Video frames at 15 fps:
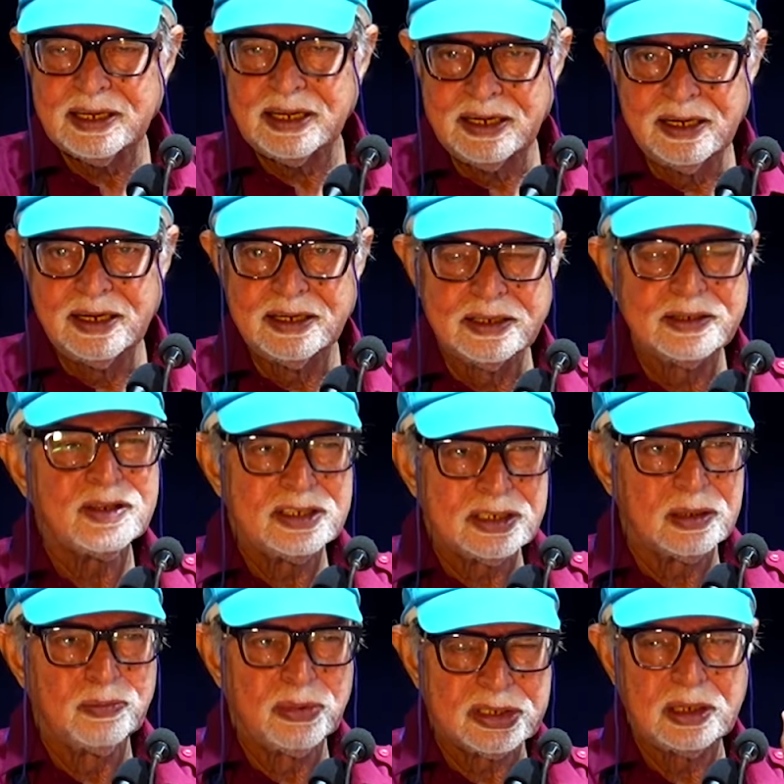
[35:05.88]
in
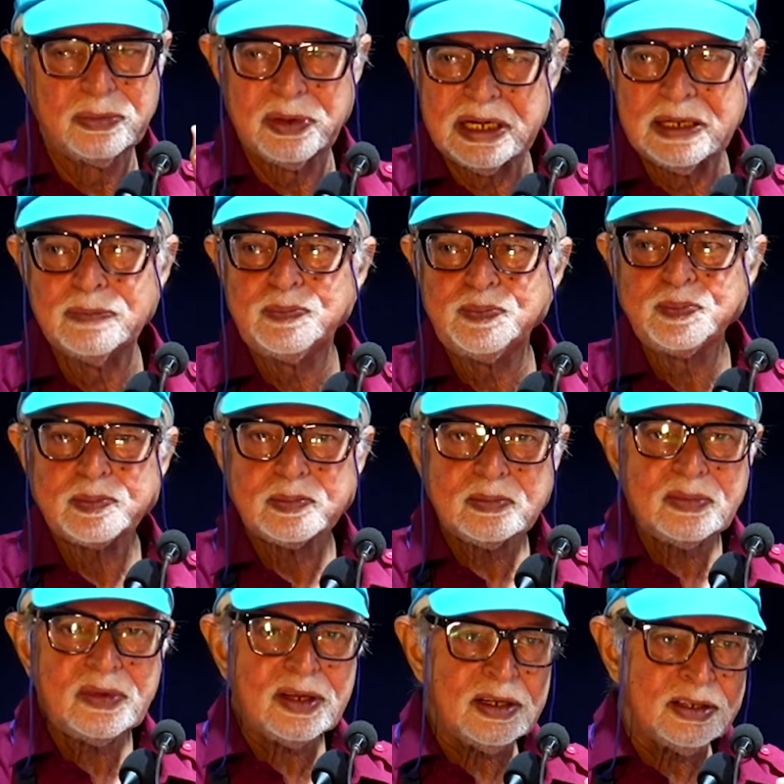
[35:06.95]
December sometime.
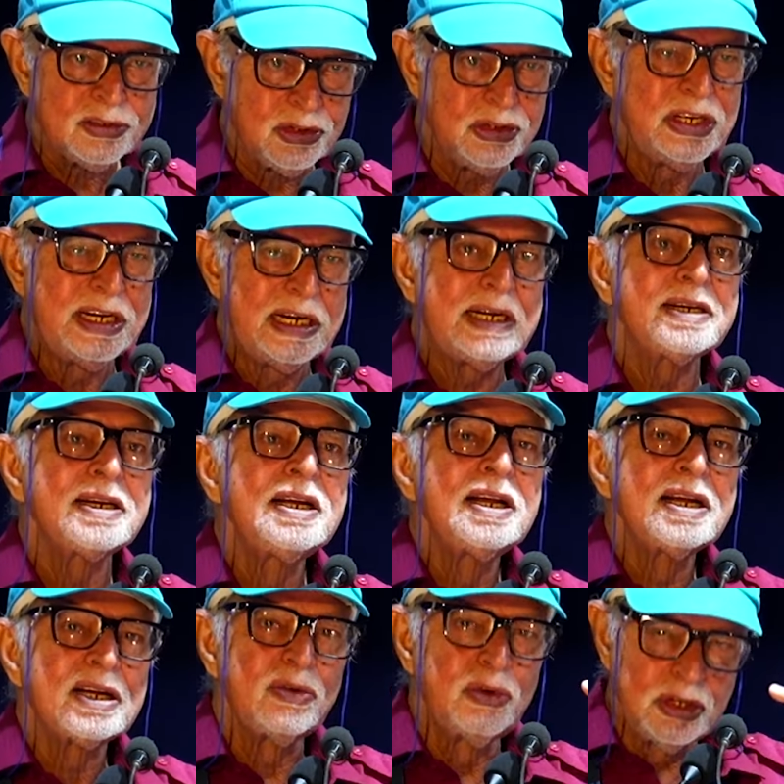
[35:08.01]
So he did.
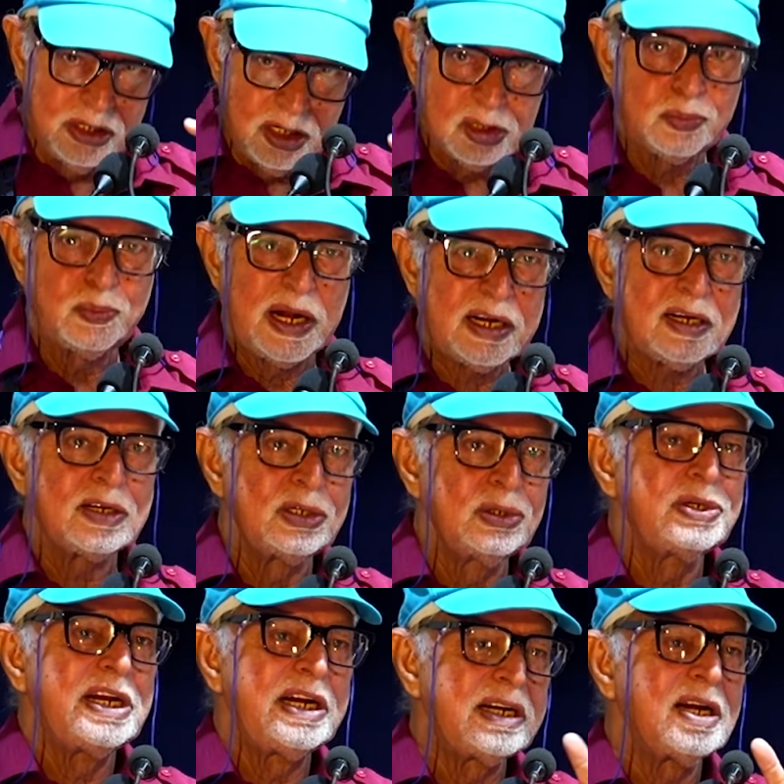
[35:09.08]
So we respect
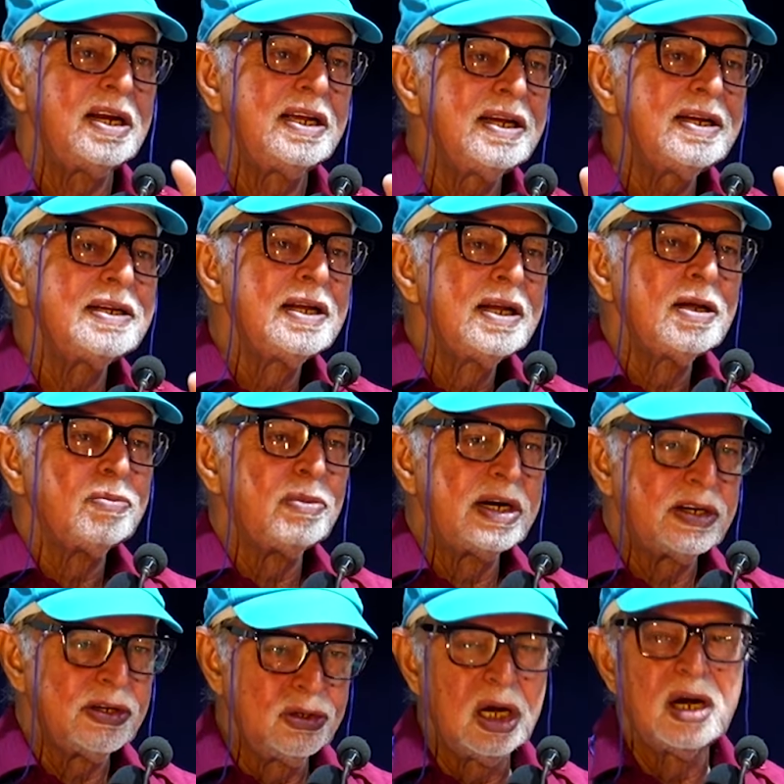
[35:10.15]
you greatly,
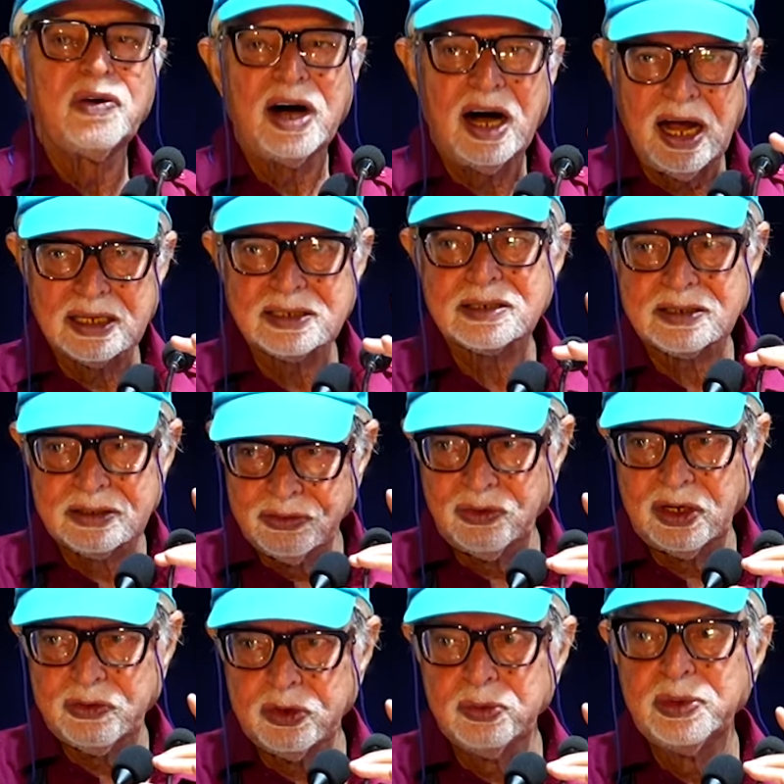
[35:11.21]
but you have asked
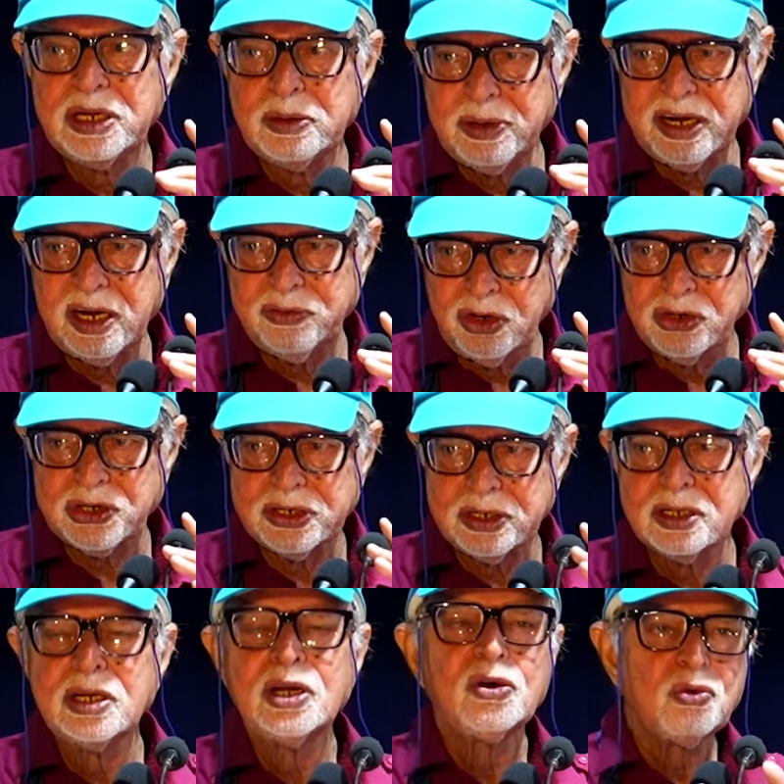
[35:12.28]
what we mean by revolution.
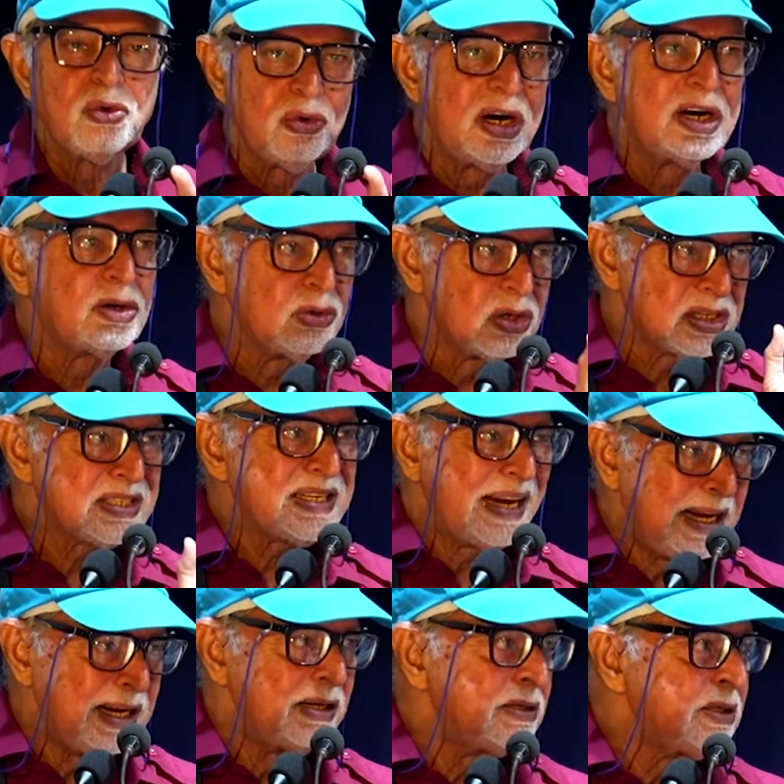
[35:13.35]
We want to
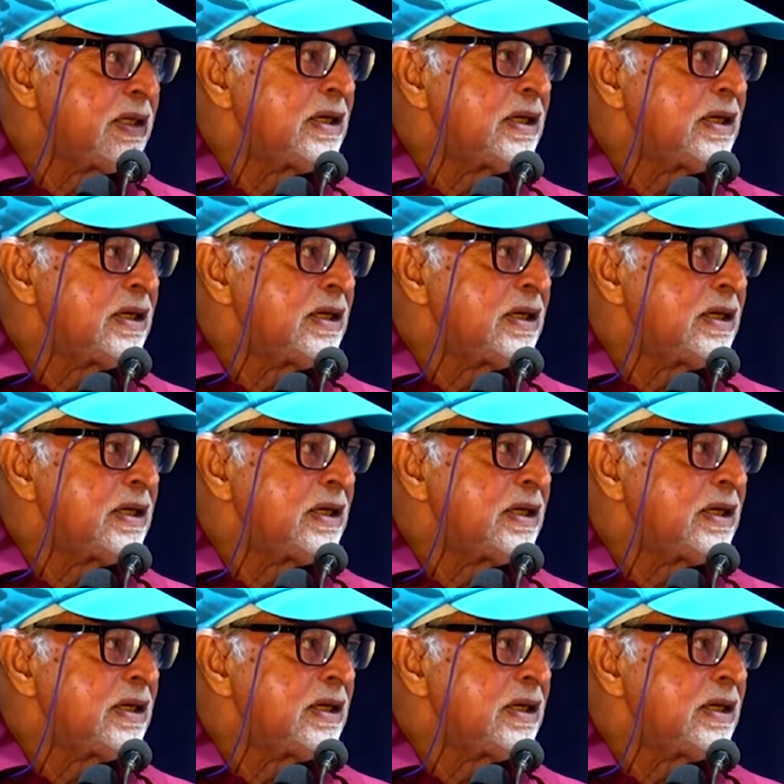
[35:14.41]
explain.